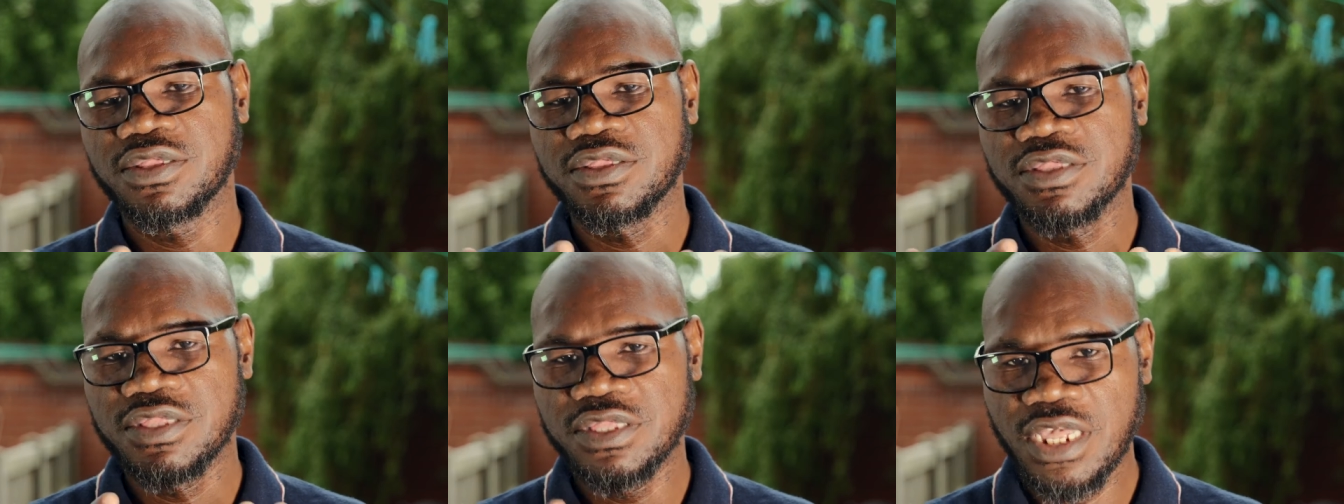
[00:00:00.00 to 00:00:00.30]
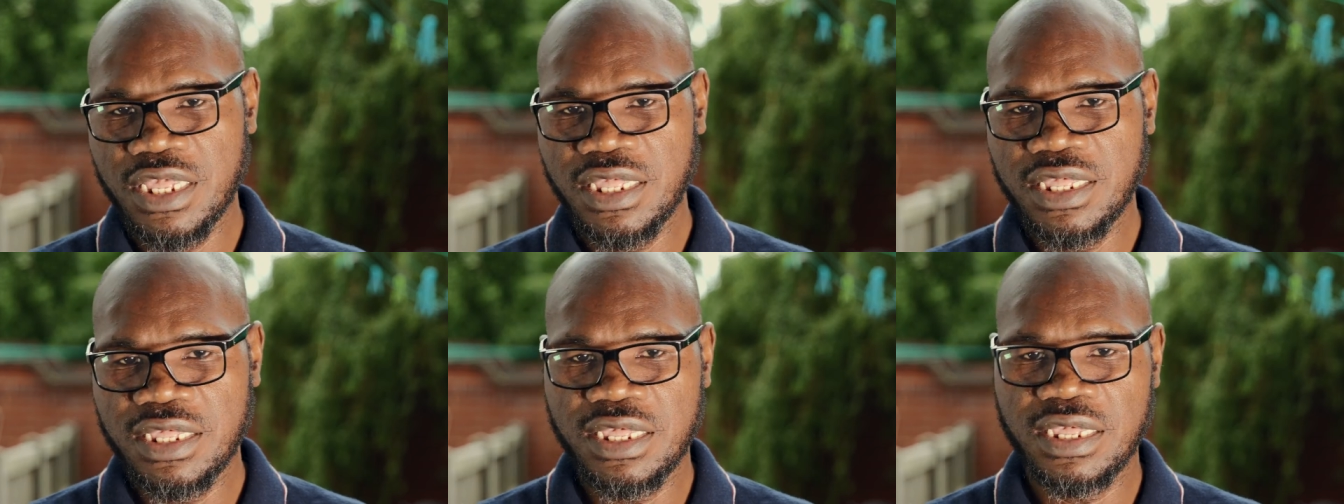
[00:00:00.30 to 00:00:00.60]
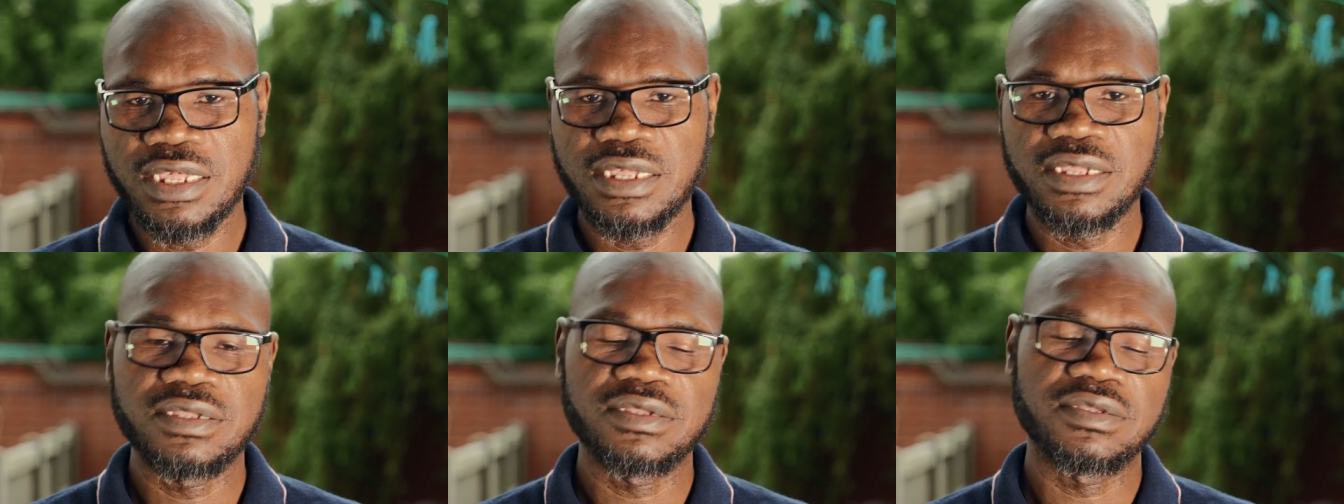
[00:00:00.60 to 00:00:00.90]

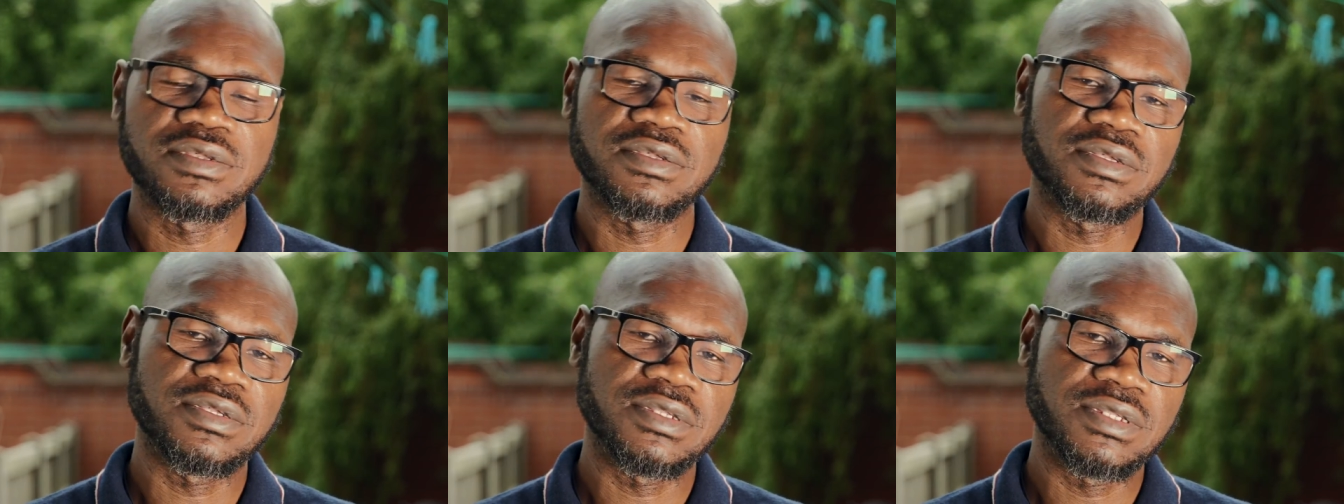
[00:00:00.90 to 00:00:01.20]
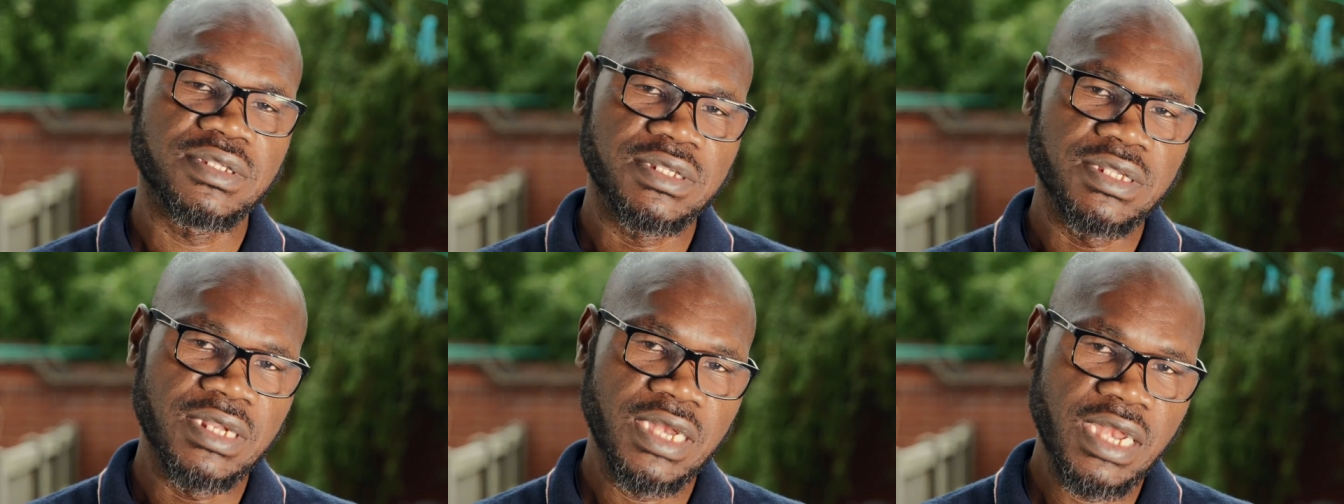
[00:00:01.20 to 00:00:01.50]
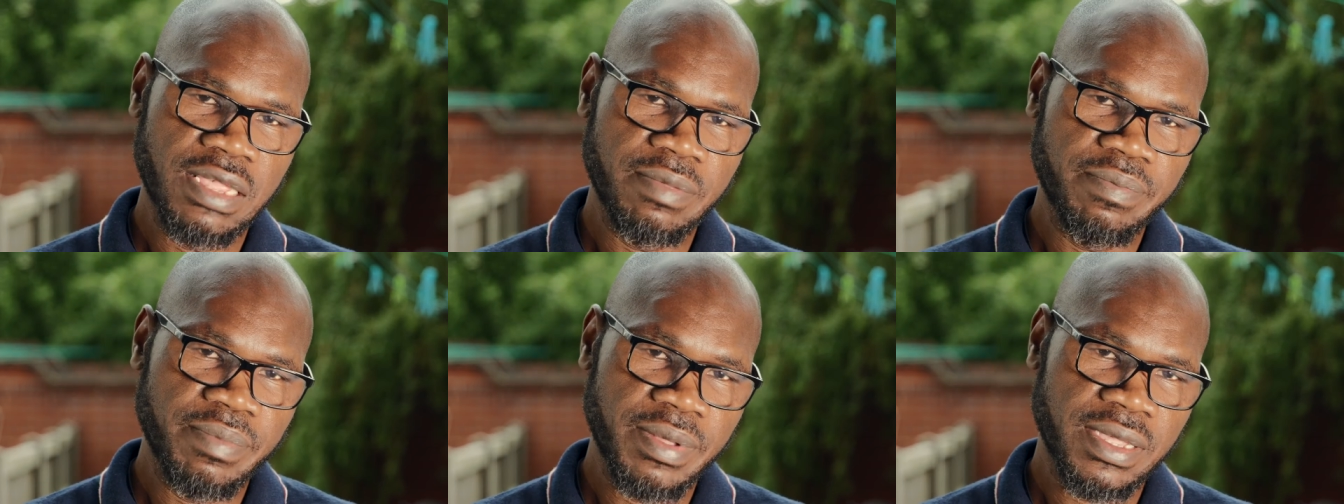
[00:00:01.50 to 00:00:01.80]
thinking,
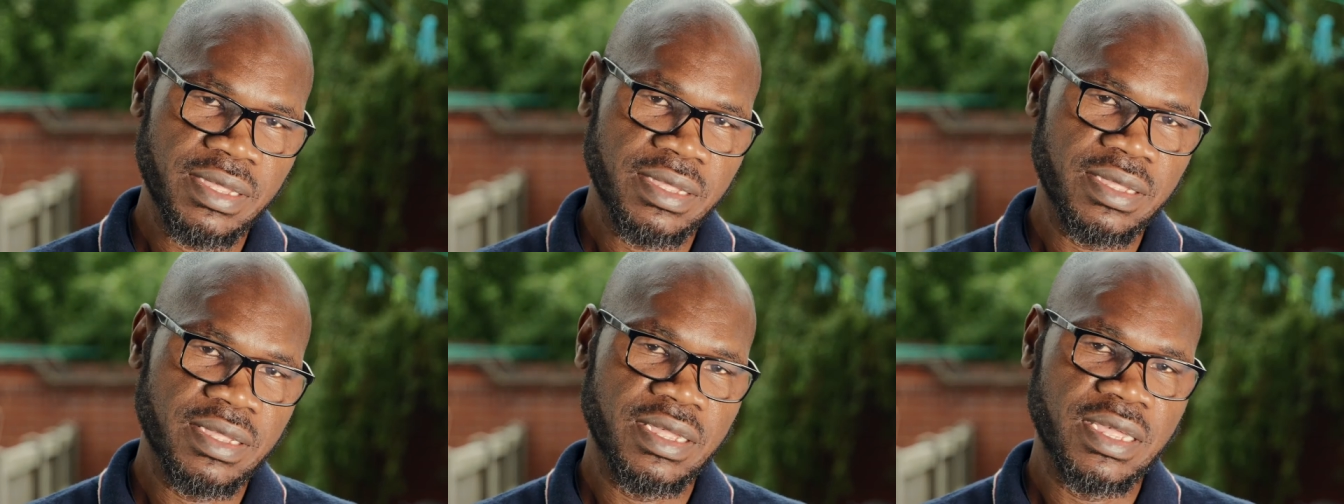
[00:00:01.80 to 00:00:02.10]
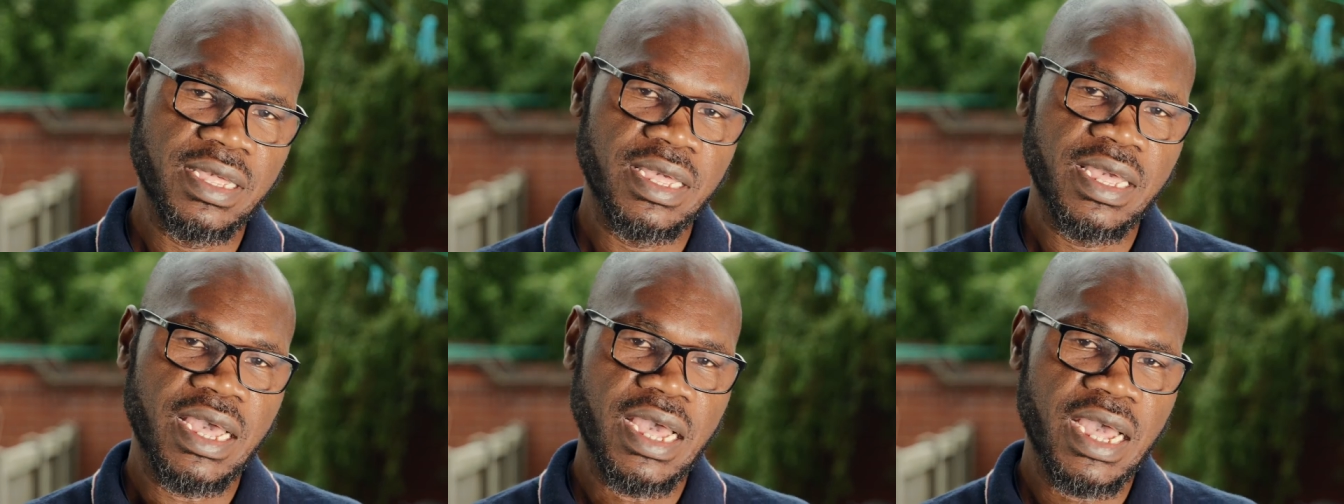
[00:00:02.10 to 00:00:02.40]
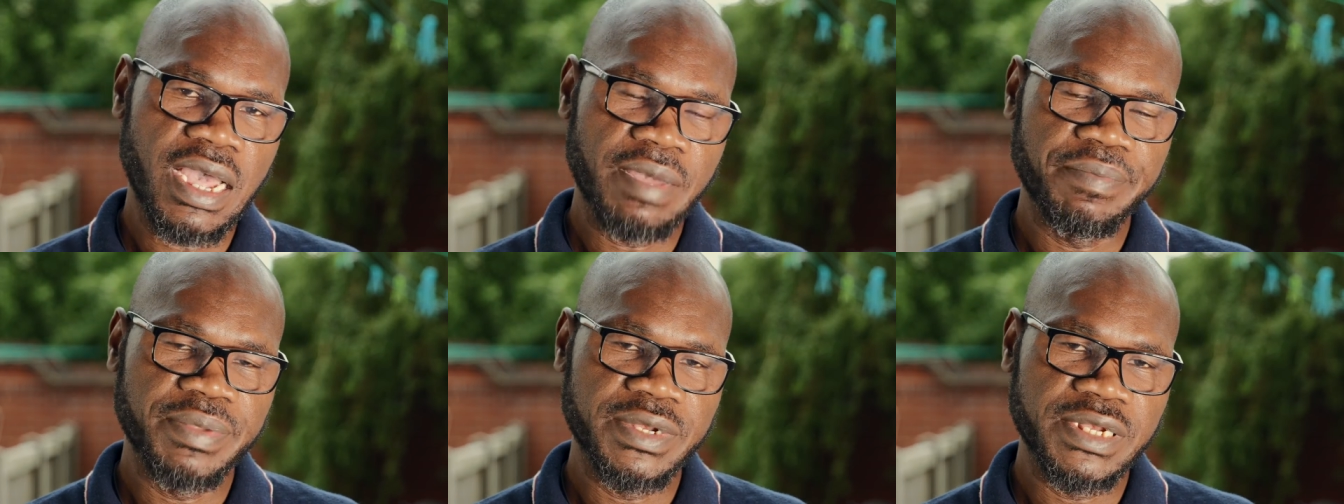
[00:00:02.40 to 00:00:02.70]
sleeping,
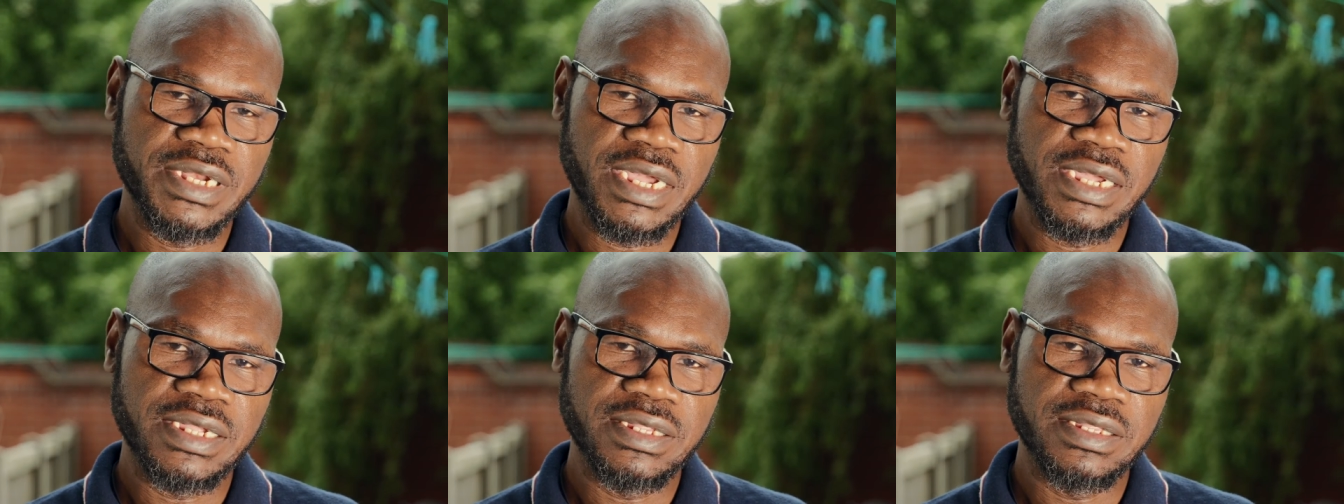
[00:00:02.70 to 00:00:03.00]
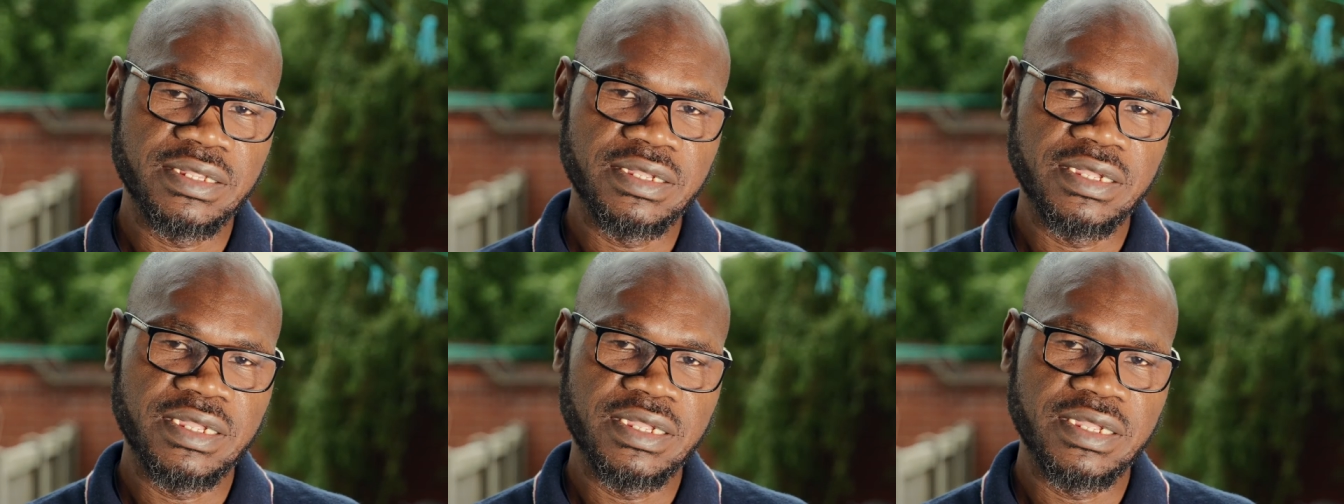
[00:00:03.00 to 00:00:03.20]
appetite,